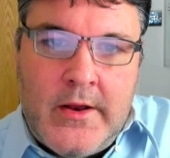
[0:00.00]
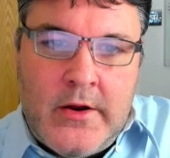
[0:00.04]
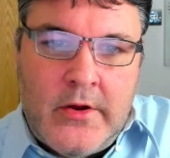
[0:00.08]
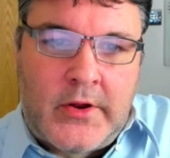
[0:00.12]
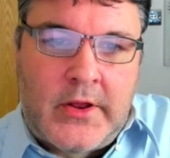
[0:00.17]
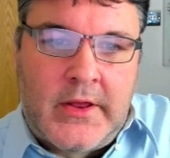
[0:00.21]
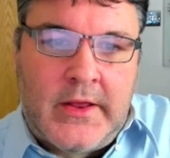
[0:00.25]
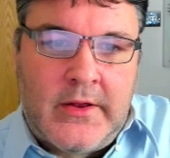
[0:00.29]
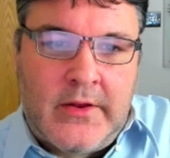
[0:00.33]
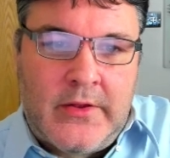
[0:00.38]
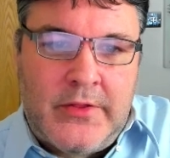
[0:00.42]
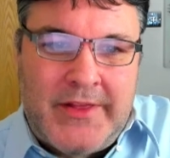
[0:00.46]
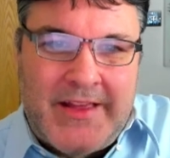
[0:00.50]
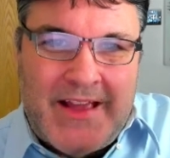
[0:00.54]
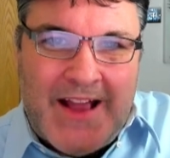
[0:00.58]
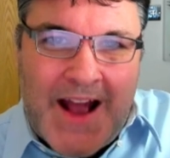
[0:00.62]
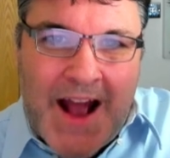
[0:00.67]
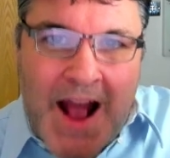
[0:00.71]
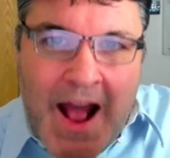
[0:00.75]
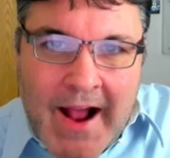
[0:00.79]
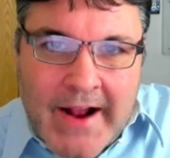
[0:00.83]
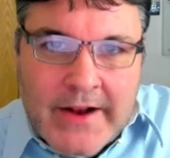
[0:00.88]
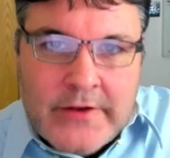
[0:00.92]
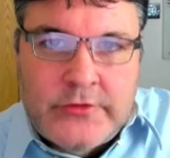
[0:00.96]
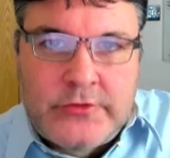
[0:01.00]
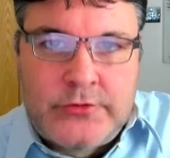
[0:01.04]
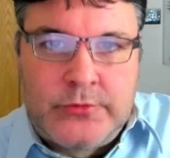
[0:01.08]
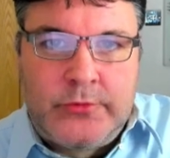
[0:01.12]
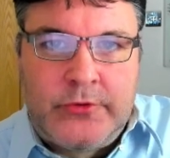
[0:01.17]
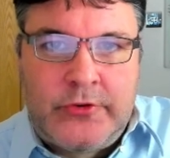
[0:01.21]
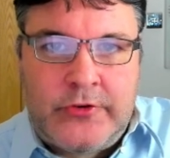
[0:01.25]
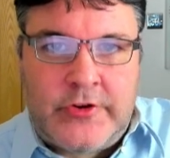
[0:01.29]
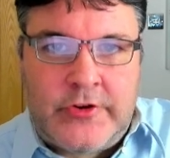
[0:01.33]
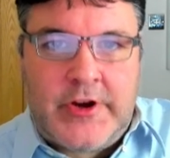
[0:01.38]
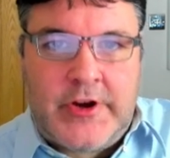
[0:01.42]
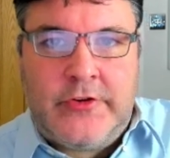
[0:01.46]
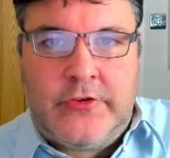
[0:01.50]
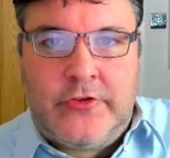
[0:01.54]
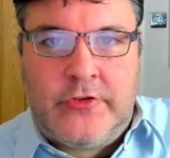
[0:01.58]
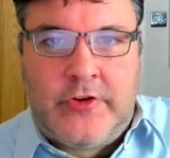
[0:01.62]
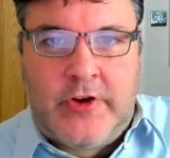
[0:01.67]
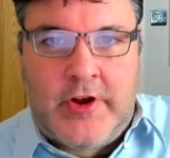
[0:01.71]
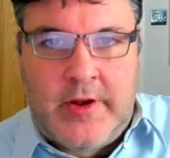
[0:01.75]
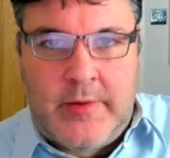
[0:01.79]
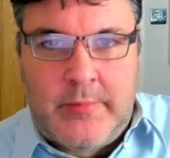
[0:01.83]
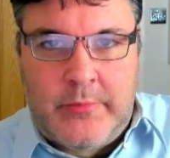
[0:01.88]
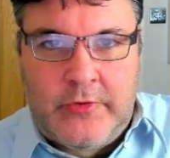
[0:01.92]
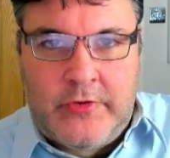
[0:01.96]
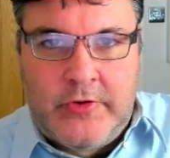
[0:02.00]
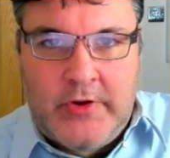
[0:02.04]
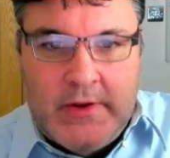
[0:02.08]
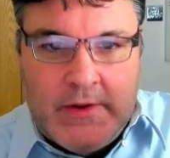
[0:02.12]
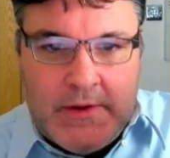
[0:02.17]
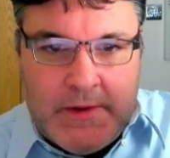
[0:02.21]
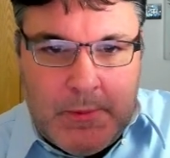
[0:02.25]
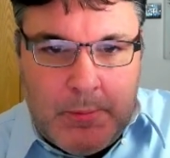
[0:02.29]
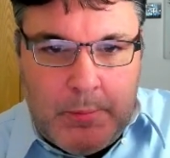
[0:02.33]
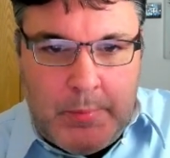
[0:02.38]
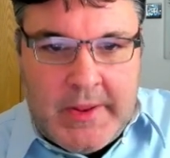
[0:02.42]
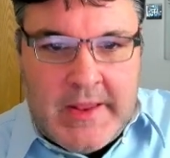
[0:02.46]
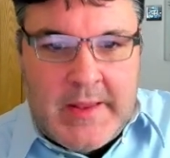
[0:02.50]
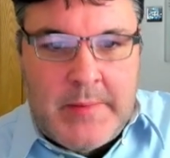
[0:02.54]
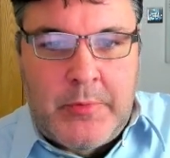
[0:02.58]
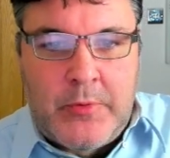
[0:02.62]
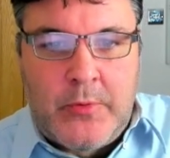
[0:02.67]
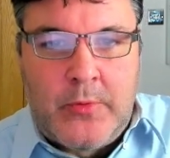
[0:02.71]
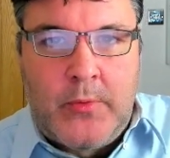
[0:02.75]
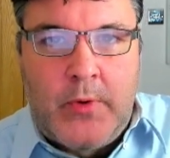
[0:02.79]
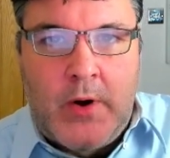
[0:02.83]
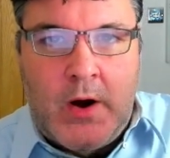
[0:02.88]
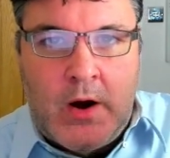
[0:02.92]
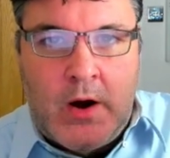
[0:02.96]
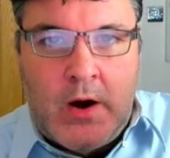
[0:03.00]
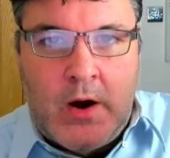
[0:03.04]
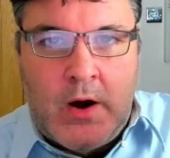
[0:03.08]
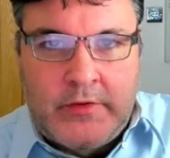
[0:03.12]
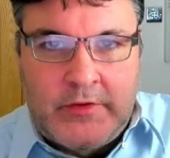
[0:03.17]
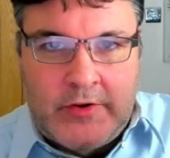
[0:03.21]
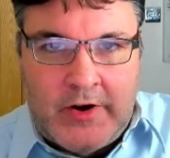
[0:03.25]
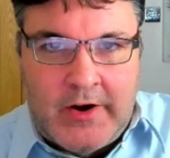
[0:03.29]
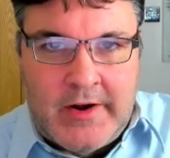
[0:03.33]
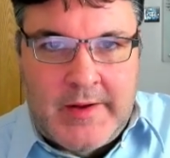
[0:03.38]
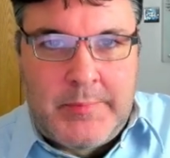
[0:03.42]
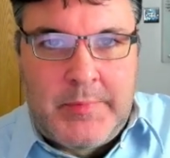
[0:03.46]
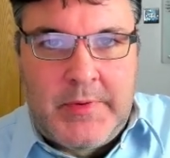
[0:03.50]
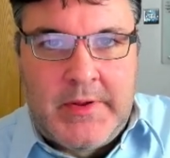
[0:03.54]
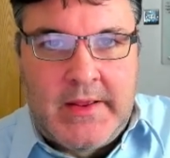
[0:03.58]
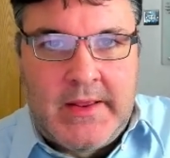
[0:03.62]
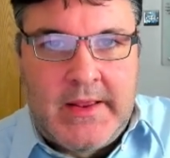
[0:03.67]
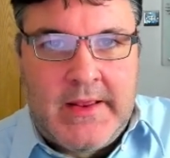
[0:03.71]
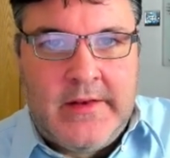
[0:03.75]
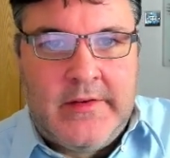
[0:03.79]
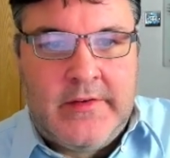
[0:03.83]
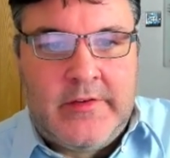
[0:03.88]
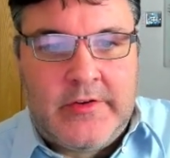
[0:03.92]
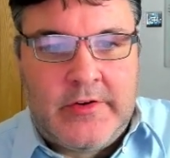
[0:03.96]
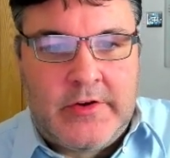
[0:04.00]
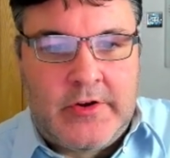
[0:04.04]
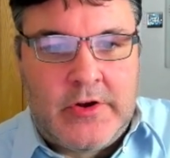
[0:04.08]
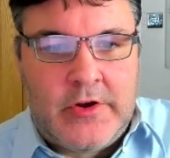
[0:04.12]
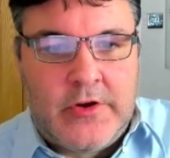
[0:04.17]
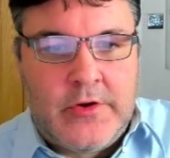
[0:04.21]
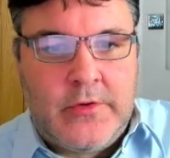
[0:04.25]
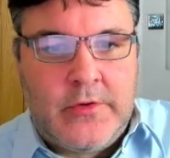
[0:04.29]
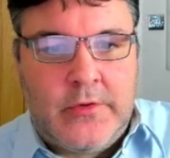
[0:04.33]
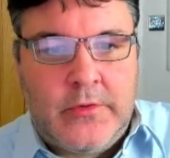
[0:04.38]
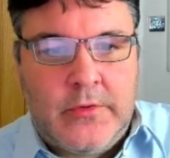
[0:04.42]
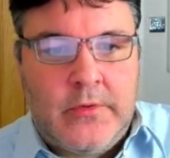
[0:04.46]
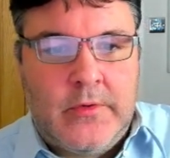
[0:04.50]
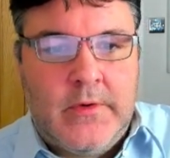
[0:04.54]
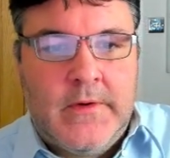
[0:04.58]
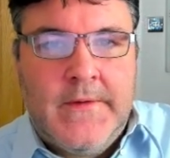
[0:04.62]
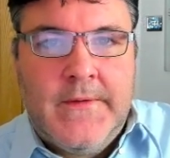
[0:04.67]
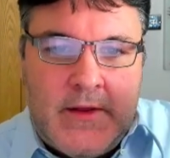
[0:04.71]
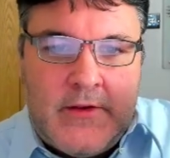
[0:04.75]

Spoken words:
looking at the actual search terms people are typing into Google.